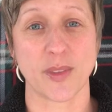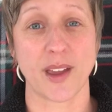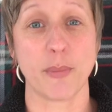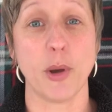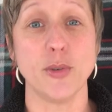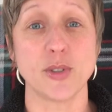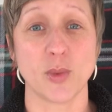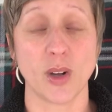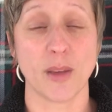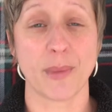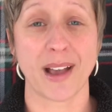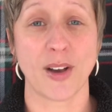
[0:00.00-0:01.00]
where that post will
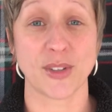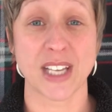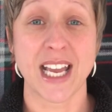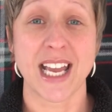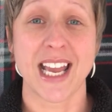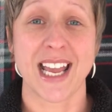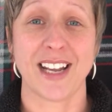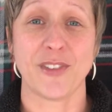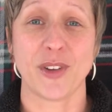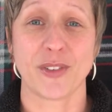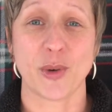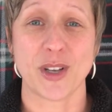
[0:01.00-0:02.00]
come out. And if
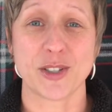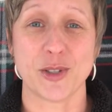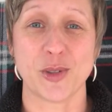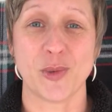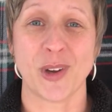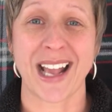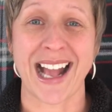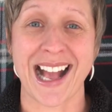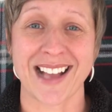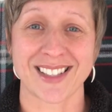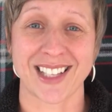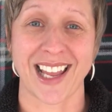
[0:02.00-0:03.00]
you have questions you want to
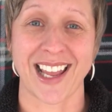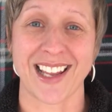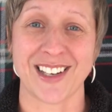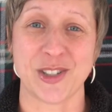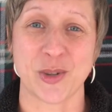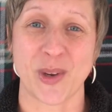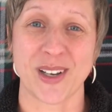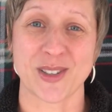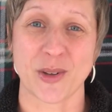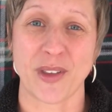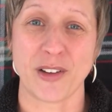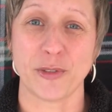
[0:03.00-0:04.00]
ask and join us
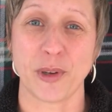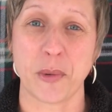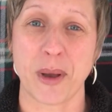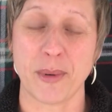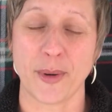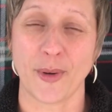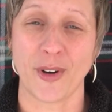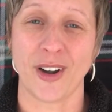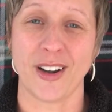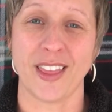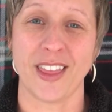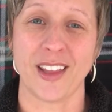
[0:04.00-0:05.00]
on that free
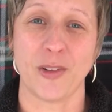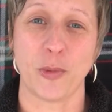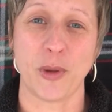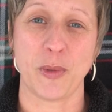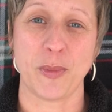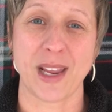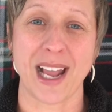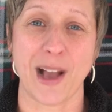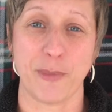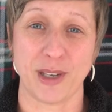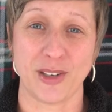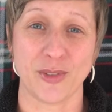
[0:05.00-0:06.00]
webinar, then we would be
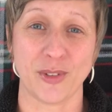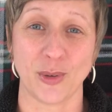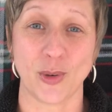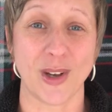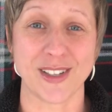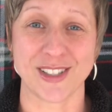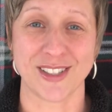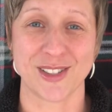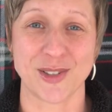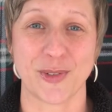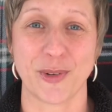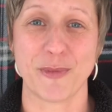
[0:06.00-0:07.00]
happy to field
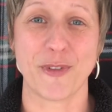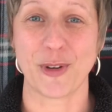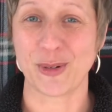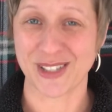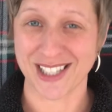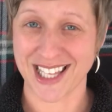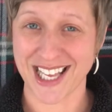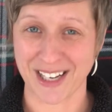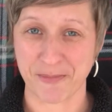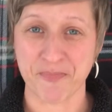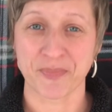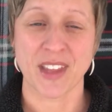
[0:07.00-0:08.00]
questions from folks
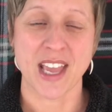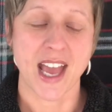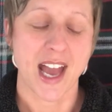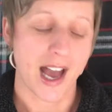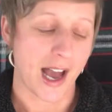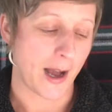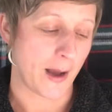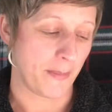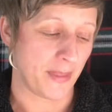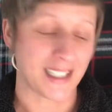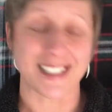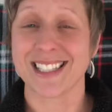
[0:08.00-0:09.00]
then.
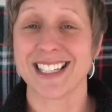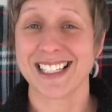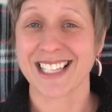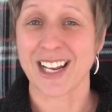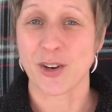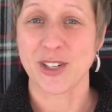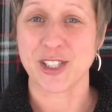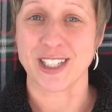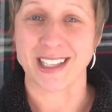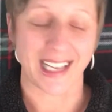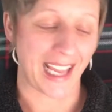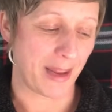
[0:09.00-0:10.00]
This is the exact
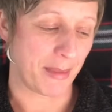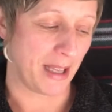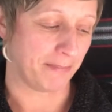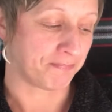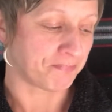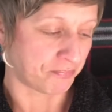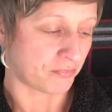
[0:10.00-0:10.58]
question that came in,